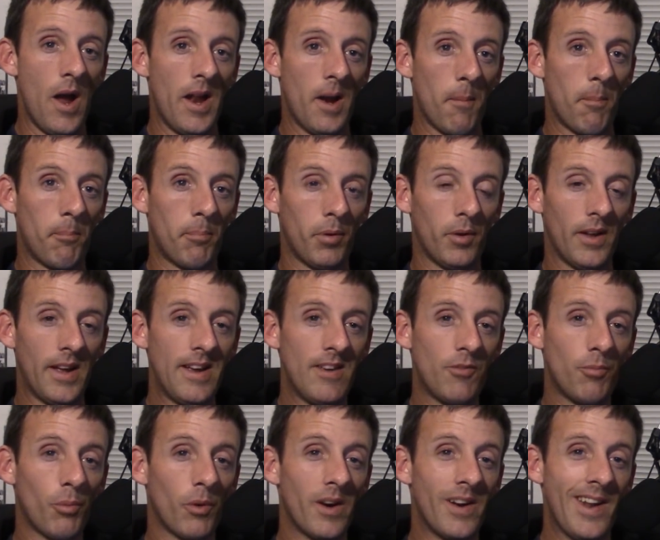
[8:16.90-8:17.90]
in a
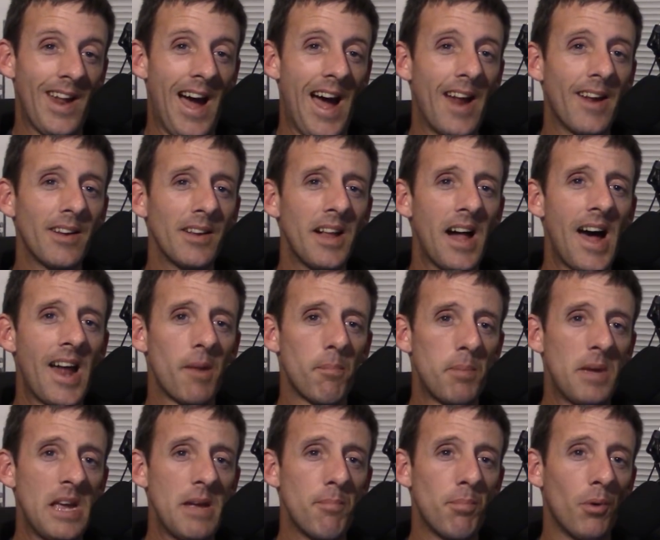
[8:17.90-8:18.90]
place where not a lot
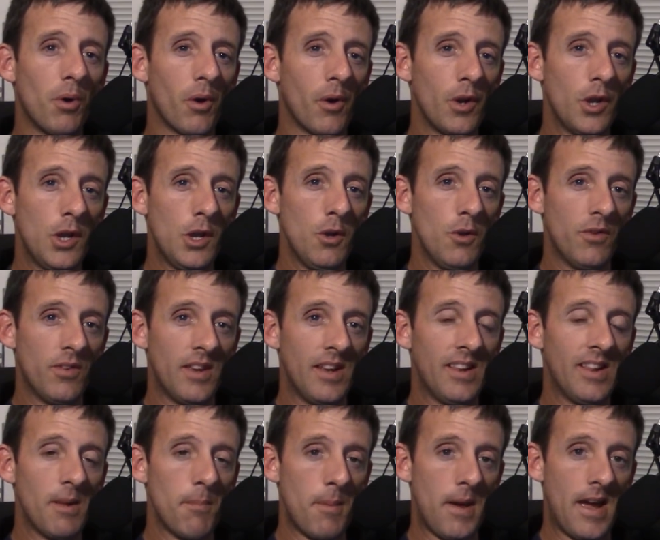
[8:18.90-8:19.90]
of people are
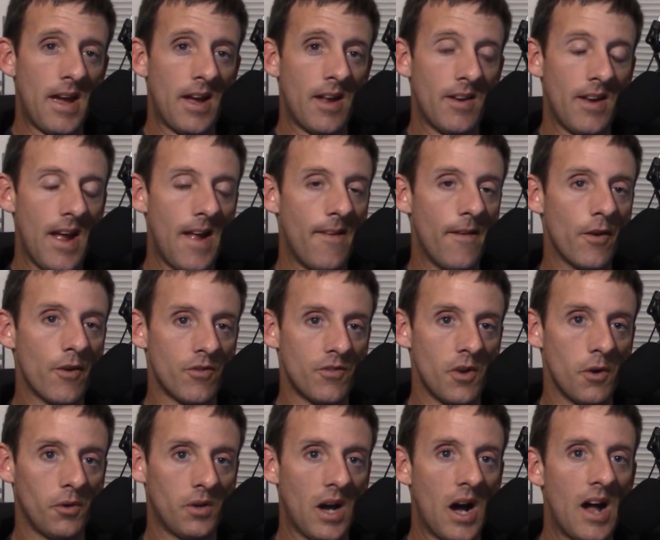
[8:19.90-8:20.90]
using the band and there's
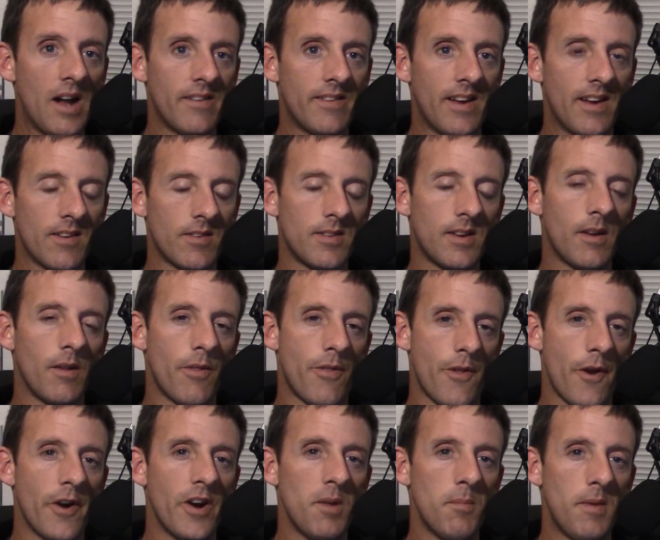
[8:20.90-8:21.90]
no contesting,
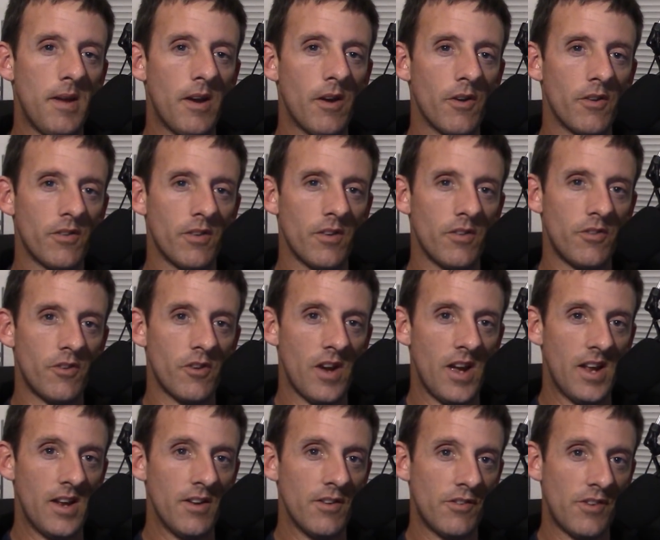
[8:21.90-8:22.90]
thirty meters is your
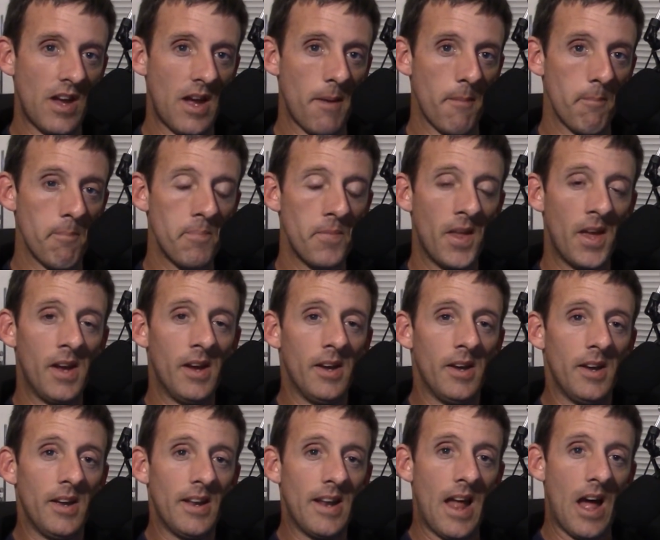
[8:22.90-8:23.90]
hidden gem.
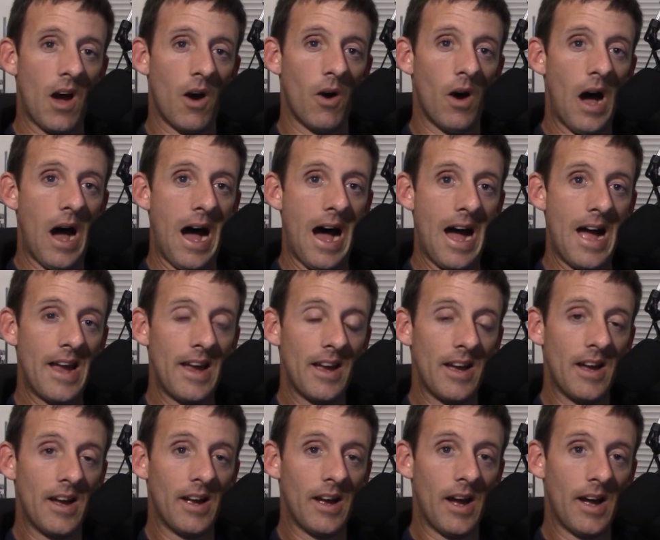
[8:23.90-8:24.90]
Now, I
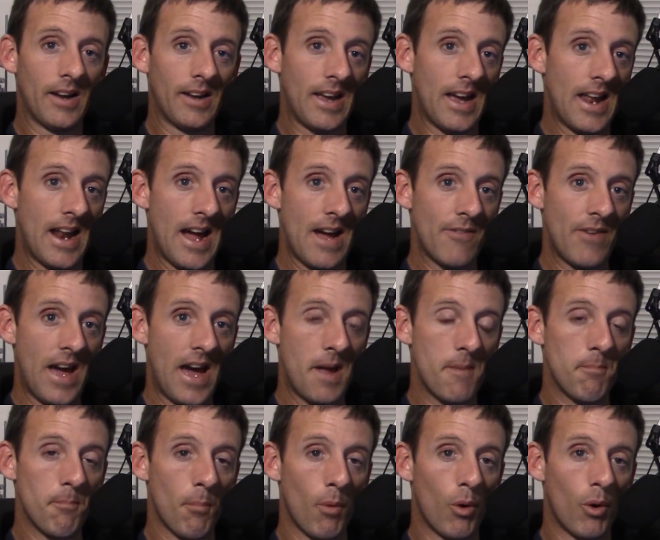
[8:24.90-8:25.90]
again, I've
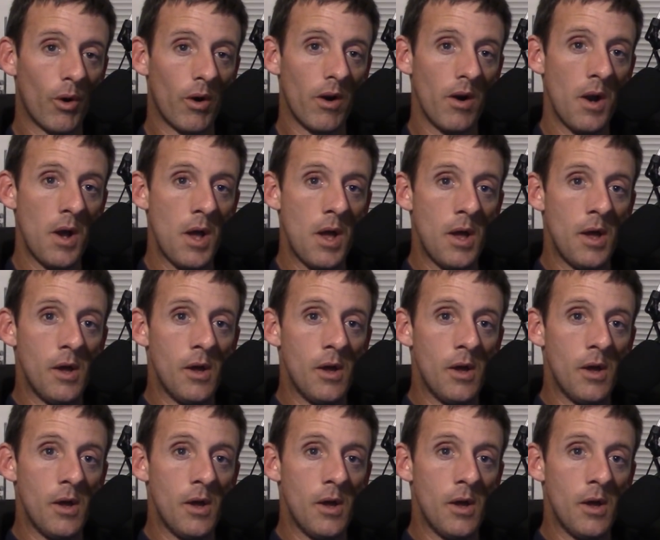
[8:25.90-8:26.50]
had more,